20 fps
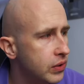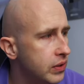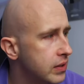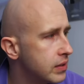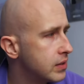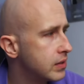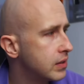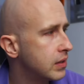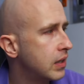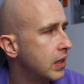you
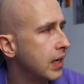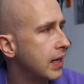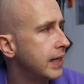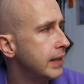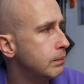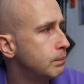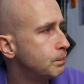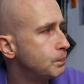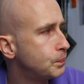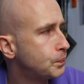this
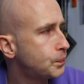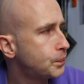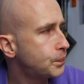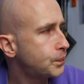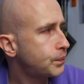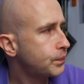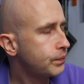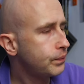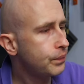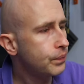claim.
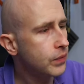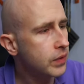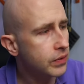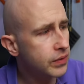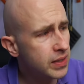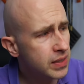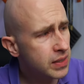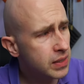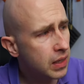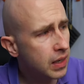
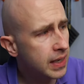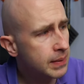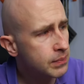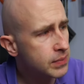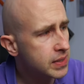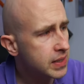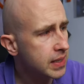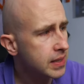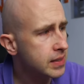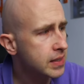This
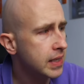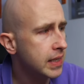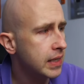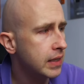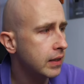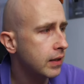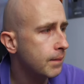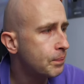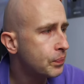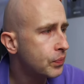claim says
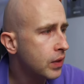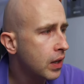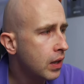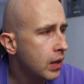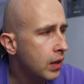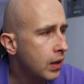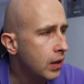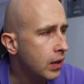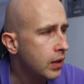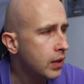here,
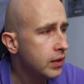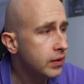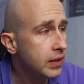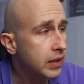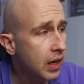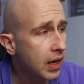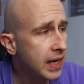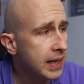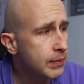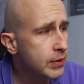the
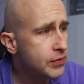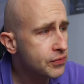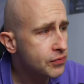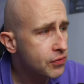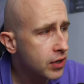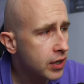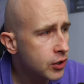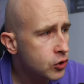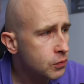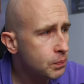claim is
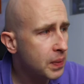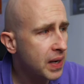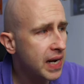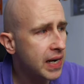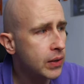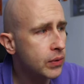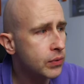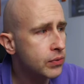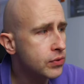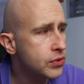for
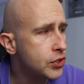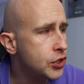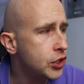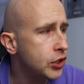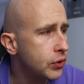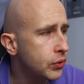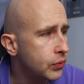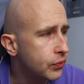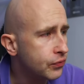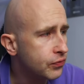£100
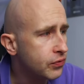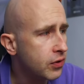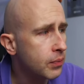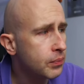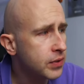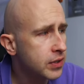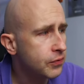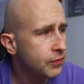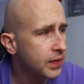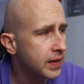due
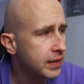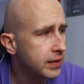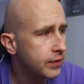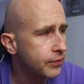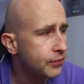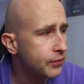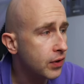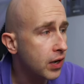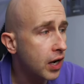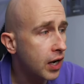from the
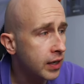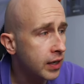defendant for